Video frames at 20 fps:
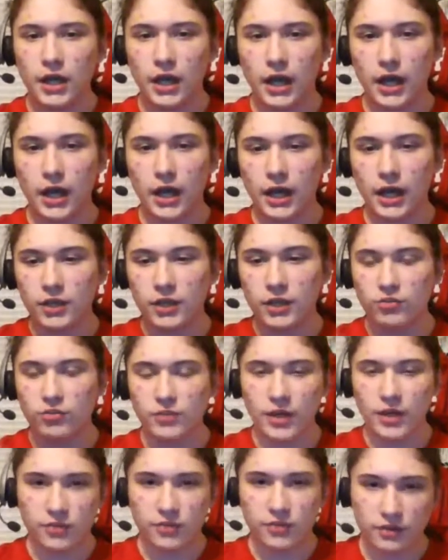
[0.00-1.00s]
in
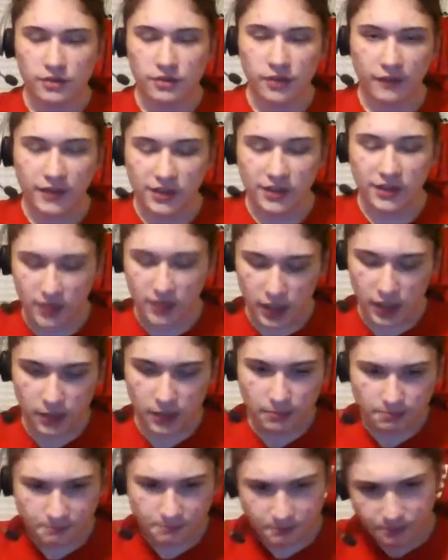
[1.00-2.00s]
2017.
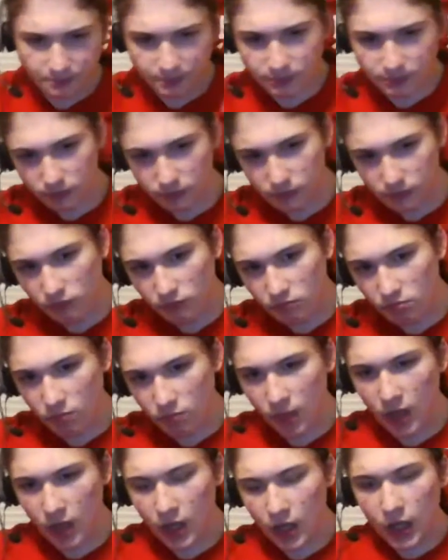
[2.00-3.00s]

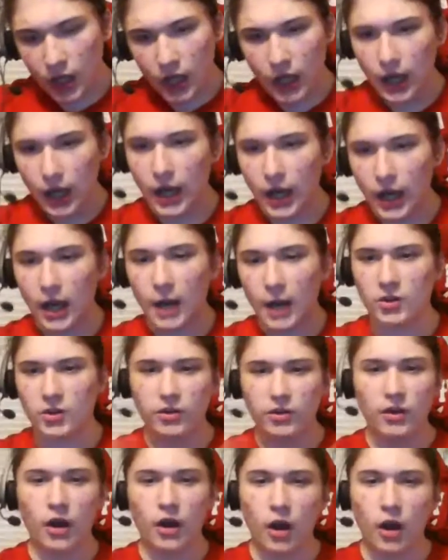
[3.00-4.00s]

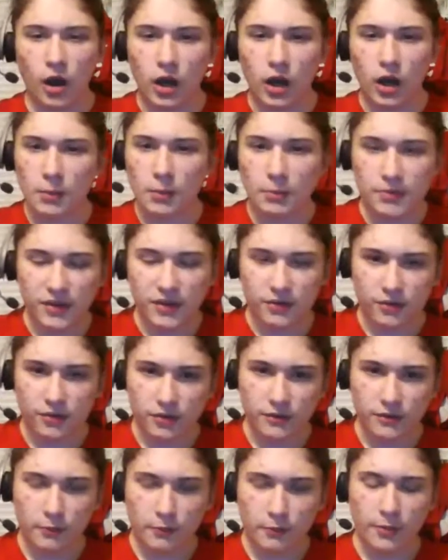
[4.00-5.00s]
There are a couple pieces of
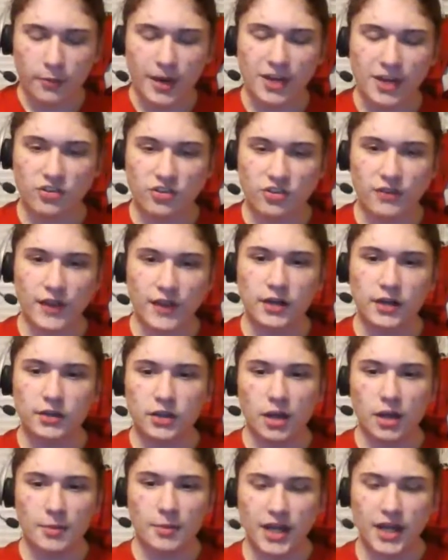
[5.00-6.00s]
information that are
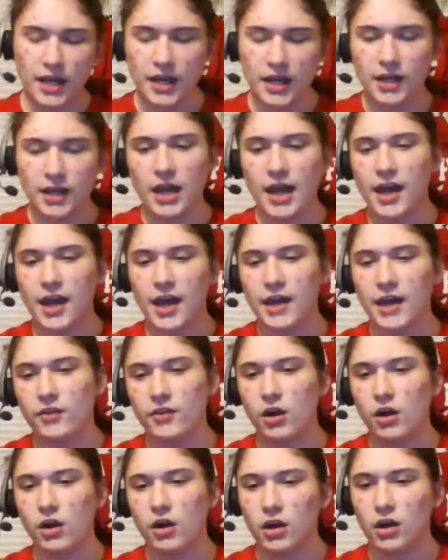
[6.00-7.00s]
coming in, and there
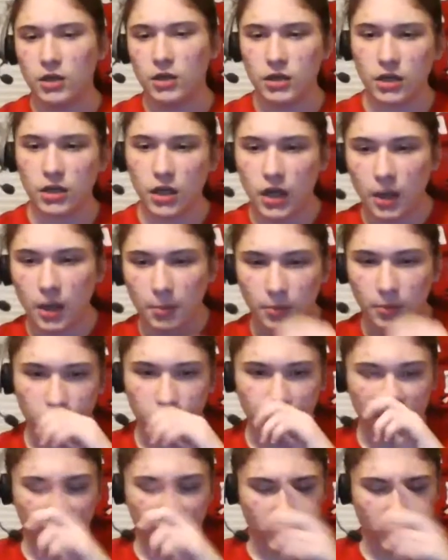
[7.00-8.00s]
are a couple
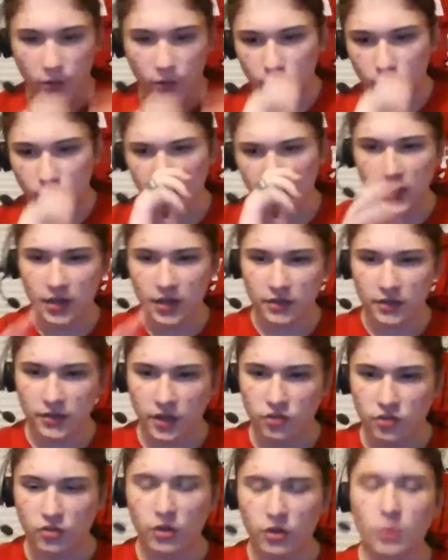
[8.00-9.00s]
things that are rumored,
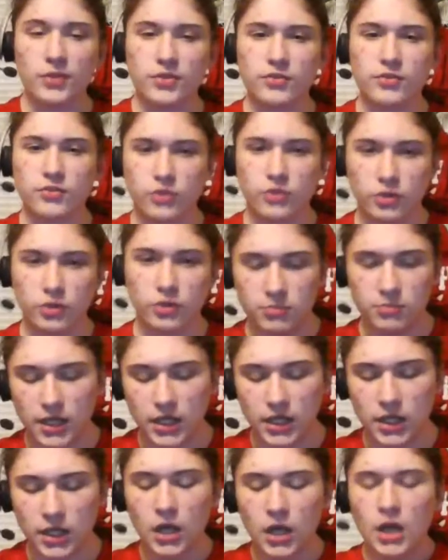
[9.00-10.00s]
etc., what this could mean.
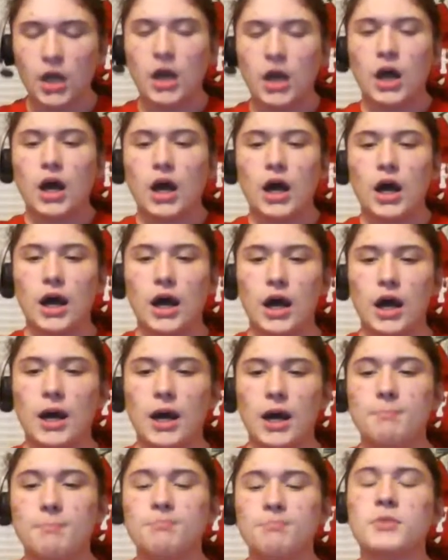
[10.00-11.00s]

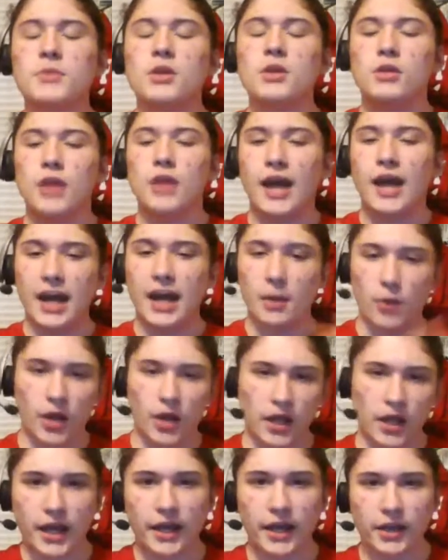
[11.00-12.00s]
And I want
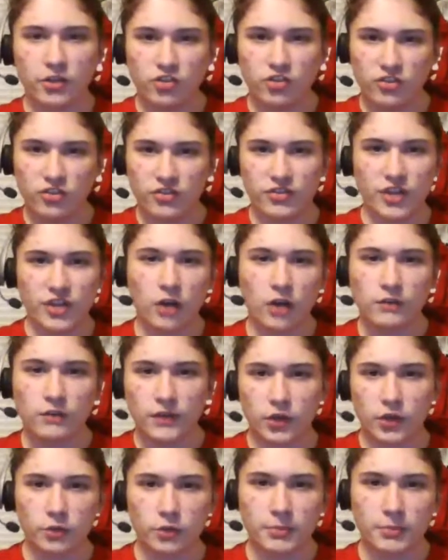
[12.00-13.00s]
to kind of just delve a
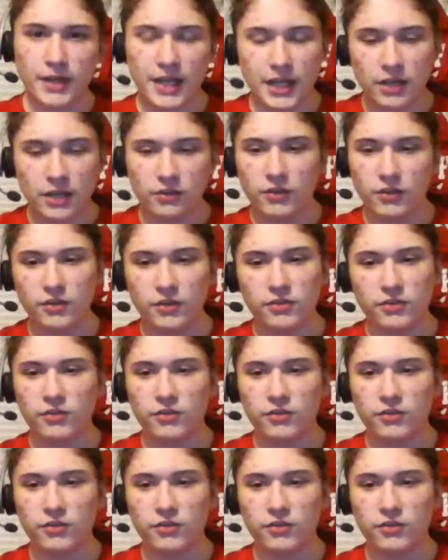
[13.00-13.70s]
little bit into this,